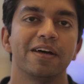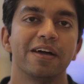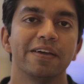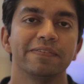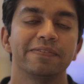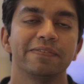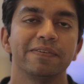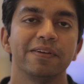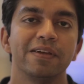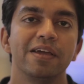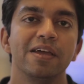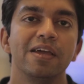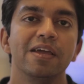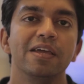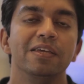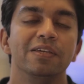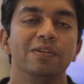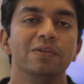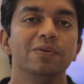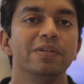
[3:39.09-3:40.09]
life,
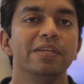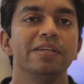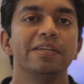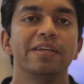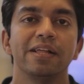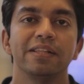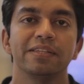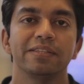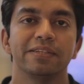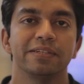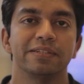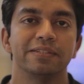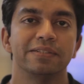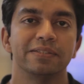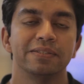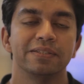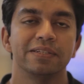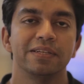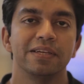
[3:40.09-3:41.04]
you need healthcare.